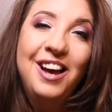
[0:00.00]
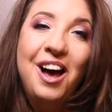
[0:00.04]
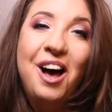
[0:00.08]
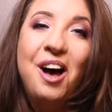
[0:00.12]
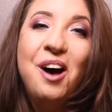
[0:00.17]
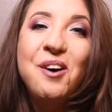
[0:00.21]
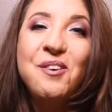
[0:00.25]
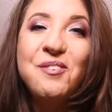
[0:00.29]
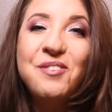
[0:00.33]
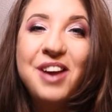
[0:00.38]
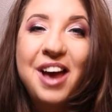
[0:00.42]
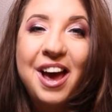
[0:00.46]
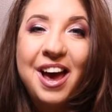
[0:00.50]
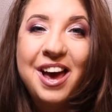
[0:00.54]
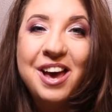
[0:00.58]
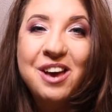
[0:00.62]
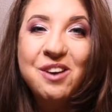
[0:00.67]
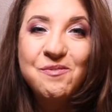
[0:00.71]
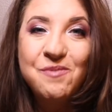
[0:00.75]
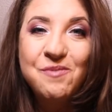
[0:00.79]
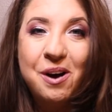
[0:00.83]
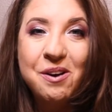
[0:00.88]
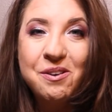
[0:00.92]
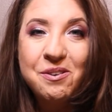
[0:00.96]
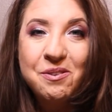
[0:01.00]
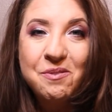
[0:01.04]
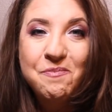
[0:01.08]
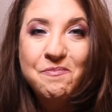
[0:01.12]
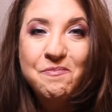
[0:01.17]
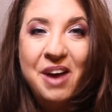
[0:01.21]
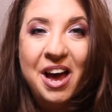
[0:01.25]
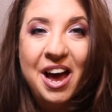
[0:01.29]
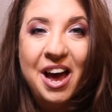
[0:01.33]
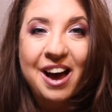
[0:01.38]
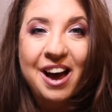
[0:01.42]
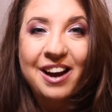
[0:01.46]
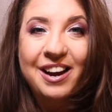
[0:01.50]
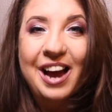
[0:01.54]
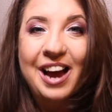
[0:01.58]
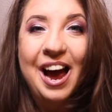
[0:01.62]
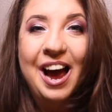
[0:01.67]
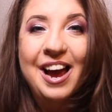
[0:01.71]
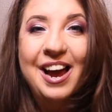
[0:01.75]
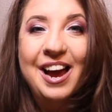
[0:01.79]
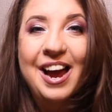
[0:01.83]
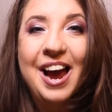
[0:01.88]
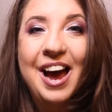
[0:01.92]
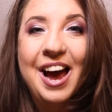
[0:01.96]
Okay, welcome back. I
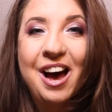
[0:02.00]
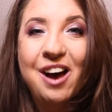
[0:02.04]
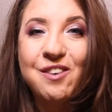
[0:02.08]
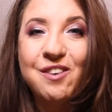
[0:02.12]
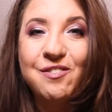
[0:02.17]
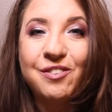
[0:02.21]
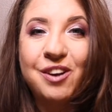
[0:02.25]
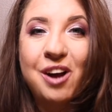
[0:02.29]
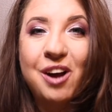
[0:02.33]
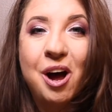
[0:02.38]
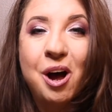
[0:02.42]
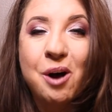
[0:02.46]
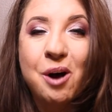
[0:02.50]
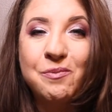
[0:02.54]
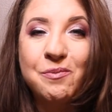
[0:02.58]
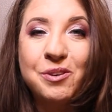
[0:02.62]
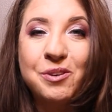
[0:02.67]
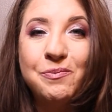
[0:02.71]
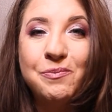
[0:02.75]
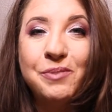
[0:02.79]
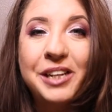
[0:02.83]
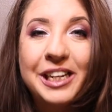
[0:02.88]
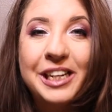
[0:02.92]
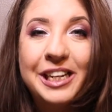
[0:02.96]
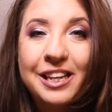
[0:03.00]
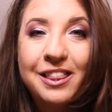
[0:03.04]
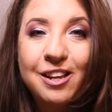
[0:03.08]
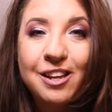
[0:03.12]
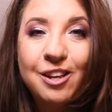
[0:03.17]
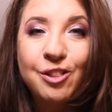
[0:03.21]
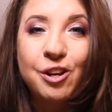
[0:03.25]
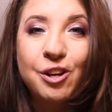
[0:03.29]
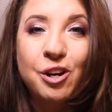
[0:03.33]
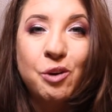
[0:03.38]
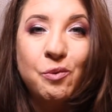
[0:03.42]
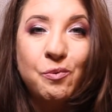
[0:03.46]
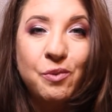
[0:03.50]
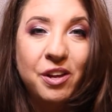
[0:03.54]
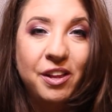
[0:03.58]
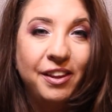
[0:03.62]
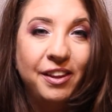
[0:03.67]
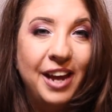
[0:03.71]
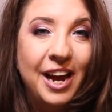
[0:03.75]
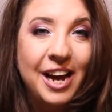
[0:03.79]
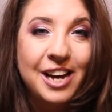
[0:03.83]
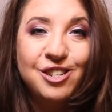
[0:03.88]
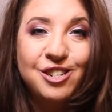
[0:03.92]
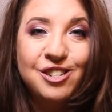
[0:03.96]
have completed the look with
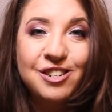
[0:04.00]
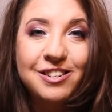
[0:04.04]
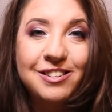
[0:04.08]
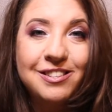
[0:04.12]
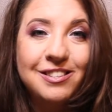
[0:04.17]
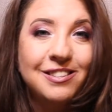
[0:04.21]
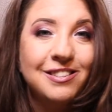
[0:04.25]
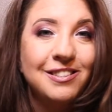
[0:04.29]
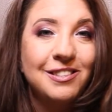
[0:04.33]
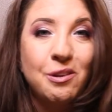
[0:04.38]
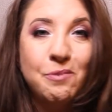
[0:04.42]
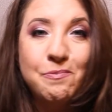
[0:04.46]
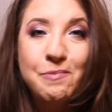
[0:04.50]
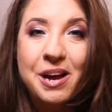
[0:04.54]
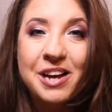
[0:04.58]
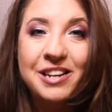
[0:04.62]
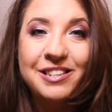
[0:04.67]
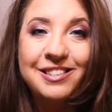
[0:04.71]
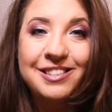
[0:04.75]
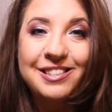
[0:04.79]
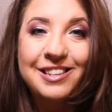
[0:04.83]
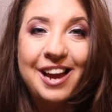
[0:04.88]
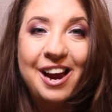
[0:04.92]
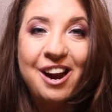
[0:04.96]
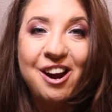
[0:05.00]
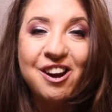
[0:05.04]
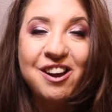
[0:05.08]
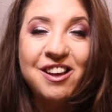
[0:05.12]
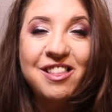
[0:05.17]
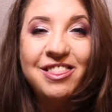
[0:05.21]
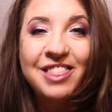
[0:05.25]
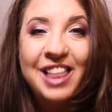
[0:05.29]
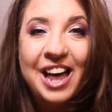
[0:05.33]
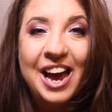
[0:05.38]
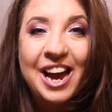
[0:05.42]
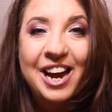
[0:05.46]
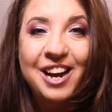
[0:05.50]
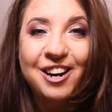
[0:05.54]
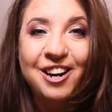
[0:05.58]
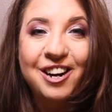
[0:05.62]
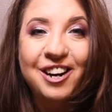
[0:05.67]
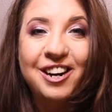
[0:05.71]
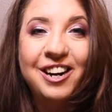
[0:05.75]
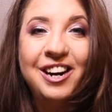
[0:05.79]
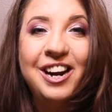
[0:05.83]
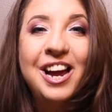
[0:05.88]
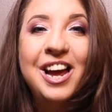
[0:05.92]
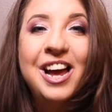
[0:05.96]
lashes and some mascara and
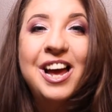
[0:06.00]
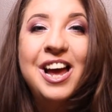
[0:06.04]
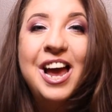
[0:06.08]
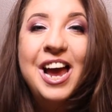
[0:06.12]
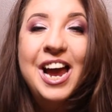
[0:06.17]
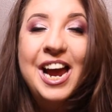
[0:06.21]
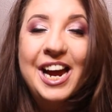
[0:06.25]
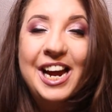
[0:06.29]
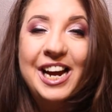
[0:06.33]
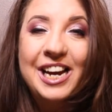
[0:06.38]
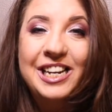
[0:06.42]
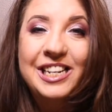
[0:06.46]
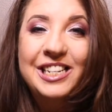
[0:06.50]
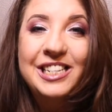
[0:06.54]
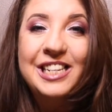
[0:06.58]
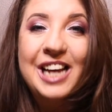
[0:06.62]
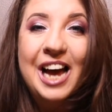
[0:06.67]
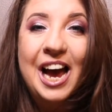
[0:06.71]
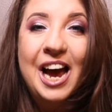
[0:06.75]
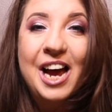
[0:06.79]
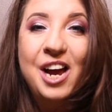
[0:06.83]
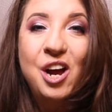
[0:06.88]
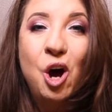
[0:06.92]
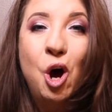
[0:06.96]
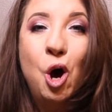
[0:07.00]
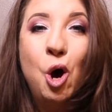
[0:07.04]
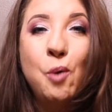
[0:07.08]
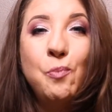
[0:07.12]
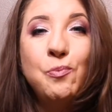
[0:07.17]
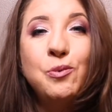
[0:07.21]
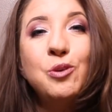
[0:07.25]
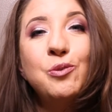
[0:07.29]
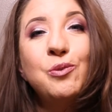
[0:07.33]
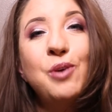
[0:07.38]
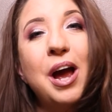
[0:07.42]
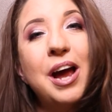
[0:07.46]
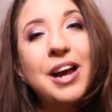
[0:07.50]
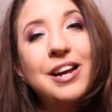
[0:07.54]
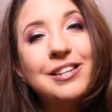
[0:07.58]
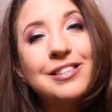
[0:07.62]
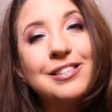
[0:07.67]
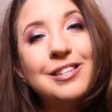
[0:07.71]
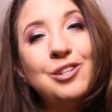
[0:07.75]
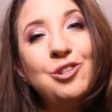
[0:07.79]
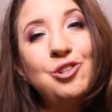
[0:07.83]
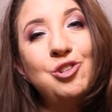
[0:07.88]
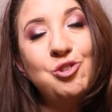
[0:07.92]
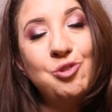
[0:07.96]
liner, and I hope you guys
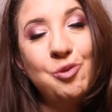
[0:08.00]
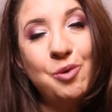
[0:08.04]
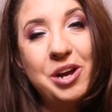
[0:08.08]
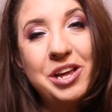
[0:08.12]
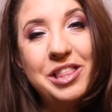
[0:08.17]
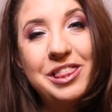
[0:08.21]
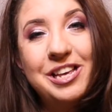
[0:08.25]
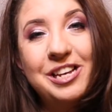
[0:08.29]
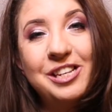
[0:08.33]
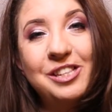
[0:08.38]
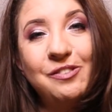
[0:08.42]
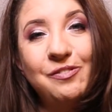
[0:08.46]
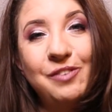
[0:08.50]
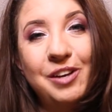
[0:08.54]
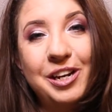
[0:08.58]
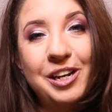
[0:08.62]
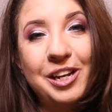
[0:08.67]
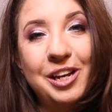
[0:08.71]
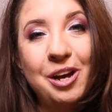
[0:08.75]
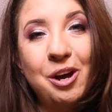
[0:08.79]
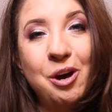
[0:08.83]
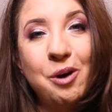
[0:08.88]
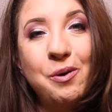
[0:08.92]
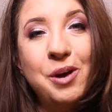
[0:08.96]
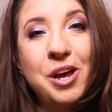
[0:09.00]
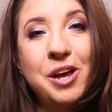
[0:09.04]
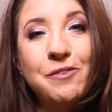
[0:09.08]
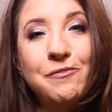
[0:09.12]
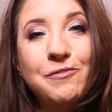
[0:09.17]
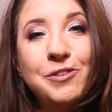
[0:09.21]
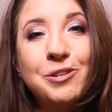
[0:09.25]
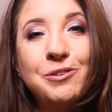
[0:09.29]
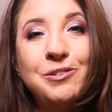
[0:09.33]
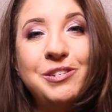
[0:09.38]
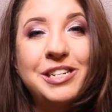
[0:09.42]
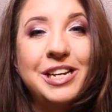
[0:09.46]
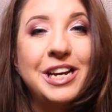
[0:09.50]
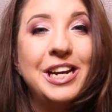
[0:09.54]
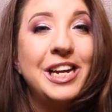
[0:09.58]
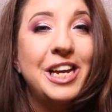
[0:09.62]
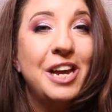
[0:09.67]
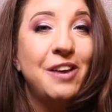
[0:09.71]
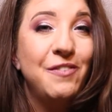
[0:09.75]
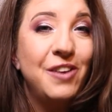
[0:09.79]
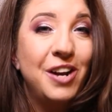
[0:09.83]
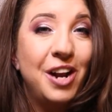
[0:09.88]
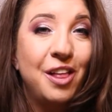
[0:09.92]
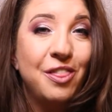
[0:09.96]
enjoyed this video. If you did,
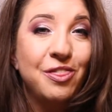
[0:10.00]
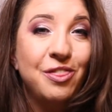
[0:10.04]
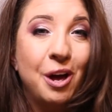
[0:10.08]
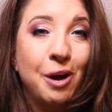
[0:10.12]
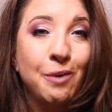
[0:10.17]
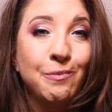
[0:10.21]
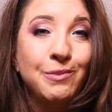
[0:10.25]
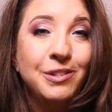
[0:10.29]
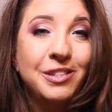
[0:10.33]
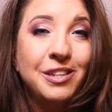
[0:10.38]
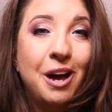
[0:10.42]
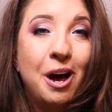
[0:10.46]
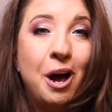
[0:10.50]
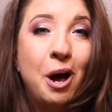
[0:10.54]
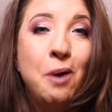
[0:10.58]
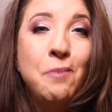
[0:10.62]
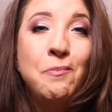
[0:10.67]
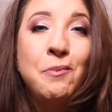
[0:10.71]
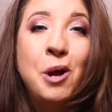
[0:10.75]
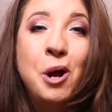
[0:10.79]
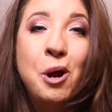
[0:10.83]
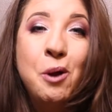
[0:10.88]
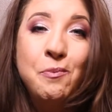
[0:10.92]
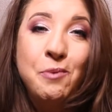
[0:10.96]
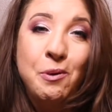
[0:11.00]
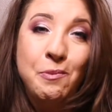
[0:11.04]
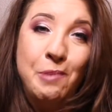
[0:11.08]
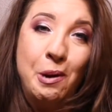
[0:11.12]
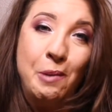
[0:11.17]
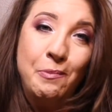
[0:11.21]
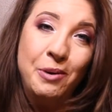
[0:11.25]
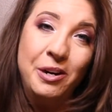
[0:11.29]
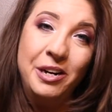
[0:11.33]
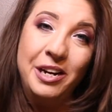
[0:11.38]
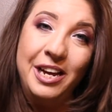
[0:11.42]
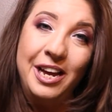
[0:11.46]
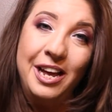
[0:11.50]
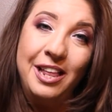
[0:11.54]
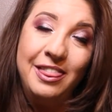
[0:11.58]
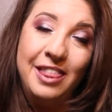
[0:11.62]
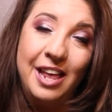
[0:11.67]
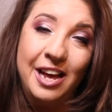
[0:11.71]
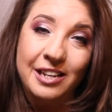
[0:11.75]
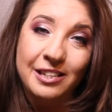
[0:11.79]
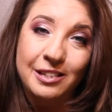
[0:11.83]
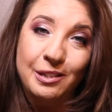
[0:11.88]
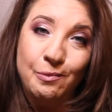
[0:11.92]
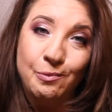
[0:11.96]
give it a thumbs up. Remember to hit
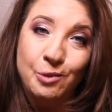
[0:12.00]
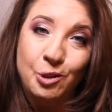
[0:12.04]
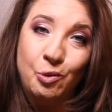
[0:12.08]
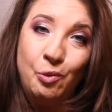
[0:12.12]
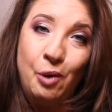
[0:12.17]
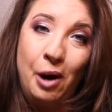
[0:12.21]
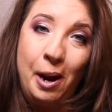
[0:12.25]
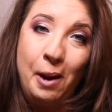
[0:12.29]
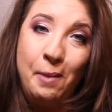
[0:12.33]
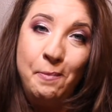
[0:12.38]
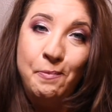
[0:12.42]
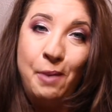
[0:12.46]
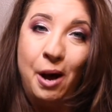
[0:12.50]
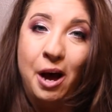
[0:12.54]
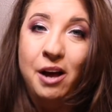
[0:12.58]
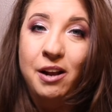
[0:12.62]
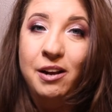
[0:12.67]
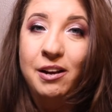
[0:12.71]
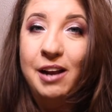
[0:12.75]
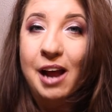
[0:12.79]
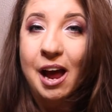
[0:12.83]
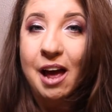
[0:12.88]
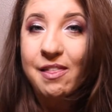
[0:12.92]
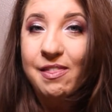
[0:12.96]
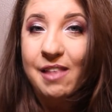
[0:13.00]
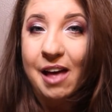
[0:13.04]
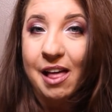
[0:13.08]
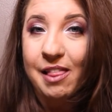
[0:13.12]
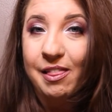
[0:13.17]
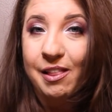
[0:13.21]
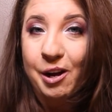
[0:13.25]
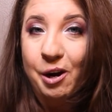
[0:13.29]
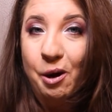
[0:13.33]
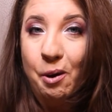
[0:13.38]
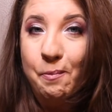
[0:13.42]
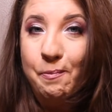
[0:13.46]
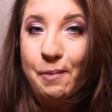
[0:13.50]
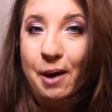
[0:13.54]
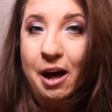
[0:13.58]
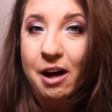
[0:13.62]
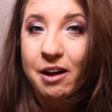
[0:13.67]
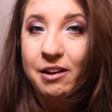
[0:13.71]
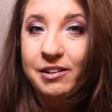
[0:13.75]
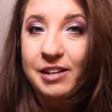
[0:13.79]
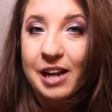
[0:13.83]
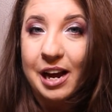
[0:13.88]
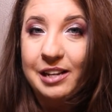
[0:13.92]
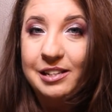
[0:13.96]
that subscribe button and that little
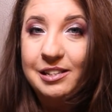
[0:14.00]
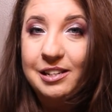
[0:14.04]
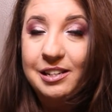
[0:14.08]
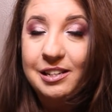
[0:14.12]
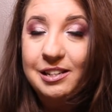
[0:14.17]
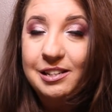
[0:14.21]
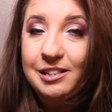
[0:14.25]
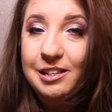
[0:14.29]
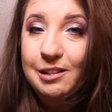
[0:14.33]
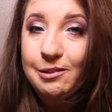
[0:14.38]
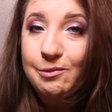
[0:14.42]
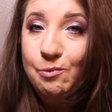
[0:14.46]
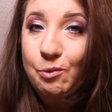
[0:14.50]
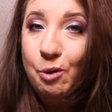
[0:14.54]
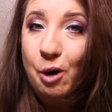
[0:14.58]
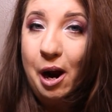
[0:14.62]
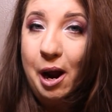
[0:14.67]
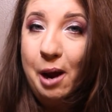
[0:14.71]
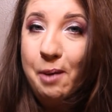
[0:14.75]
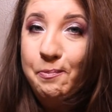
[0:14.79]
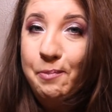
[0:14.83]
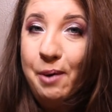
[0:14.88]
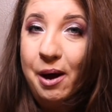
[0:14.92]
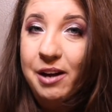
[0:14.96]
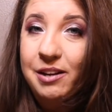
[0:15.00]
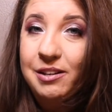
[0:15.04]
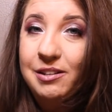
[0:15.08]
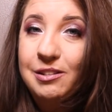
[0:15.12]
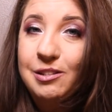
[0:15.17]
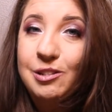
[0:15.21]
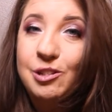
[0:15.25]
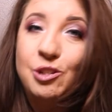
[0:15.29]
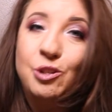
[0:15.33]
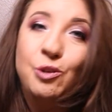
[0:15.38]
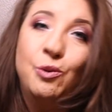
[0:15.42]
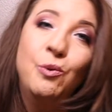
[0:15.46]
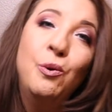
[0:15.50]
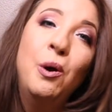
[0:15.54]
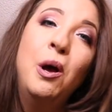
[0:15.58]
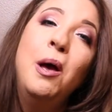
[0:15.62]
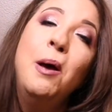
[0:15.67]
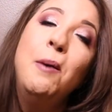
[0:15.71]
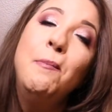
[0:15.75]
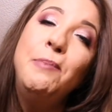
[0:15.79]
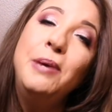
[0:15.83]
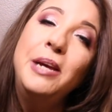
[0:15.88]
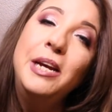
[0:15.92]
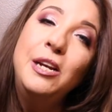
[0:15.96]
bell next to the subscribe button to
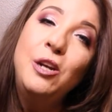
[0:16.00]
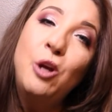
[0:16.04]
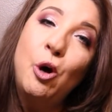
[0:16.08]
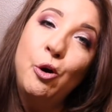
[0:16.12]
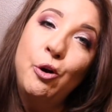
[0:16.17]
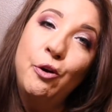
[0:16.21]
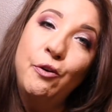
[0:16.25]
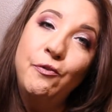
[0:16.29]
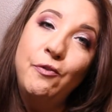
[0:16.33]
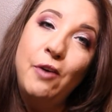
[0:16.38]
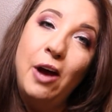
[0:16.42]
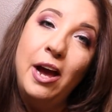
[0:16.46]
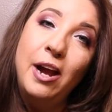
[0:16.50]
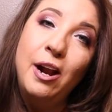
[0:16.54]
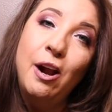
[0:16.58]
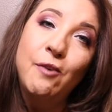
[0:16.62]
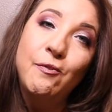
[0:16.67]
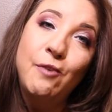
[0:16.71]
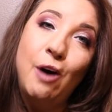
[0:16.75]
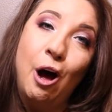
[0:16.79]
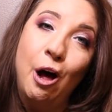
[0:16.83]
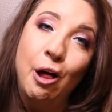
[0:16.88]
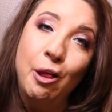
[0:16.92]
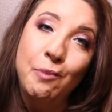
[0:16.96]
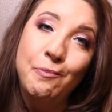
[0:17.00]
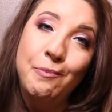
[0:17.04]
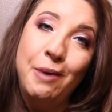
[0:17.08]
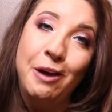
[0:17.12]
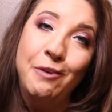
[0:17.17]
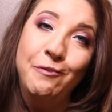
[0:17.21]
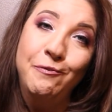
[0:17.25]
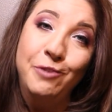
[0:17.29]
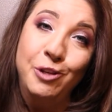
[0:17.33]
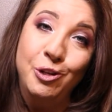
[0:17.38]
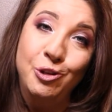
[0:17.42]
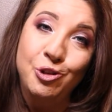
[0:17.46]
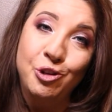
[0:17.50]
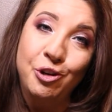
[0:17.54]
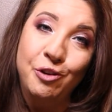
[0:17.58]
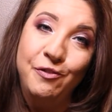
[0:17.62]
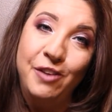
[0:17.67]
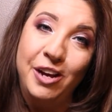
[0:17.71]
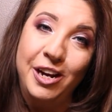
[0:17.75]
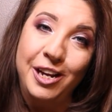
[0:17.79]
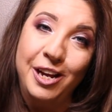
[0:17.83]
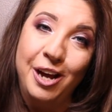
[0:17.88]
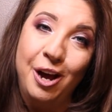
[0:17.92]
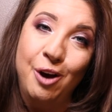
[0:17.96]
be notified of all of my future
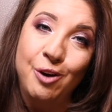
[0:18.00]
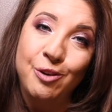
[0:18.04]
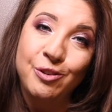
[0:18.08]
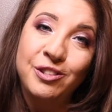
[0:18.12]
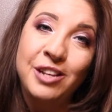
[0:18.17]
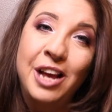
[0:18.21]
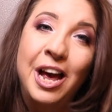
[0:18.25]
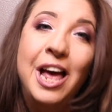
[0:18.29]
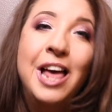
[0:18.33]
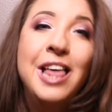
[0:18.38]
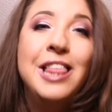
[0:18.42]
videos.